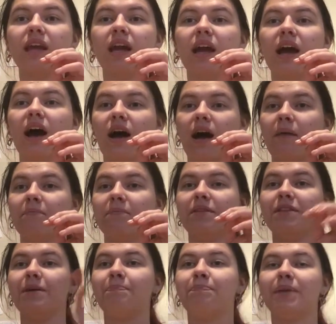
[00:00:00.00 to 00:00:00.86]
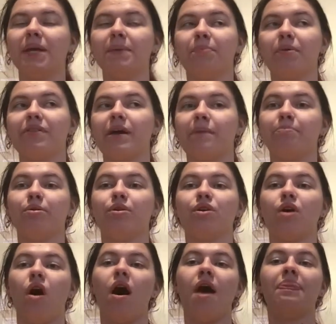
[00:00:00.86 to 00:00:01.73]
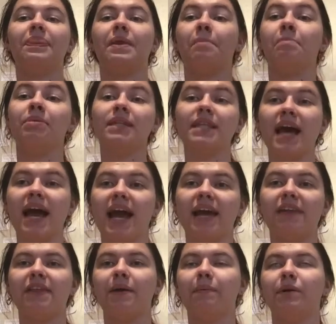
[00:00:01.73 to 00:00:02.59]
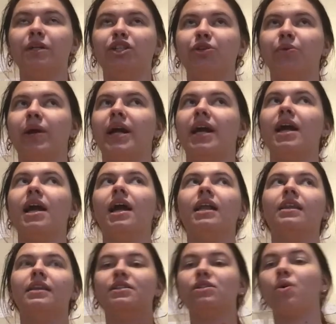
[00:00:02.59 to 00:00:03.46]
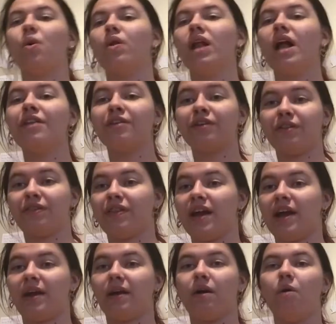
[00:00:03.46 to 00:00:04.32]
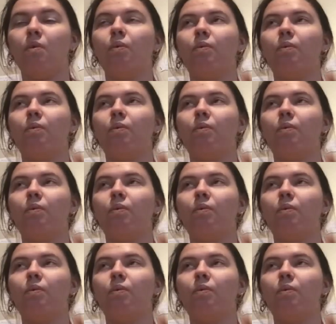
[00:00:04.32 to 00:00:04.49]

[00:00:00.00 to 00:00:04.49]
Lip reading: The people that put on the play, they were doing this whole other thing